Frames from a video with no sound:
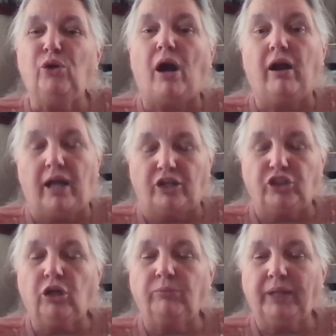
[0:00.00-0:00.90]
our
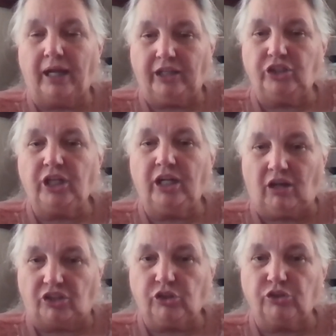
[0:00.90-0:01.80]
Edgecombe County
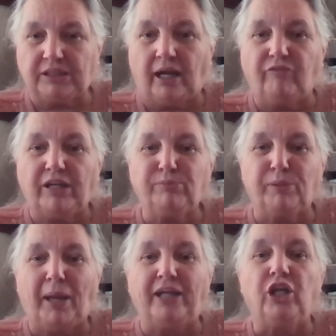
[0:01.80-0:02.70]
Genealogical Society
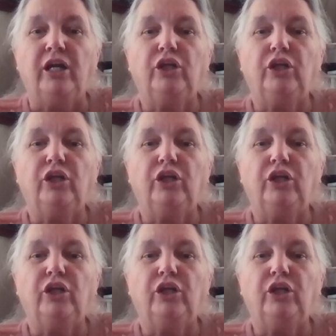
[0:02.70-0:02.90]
Facebook page,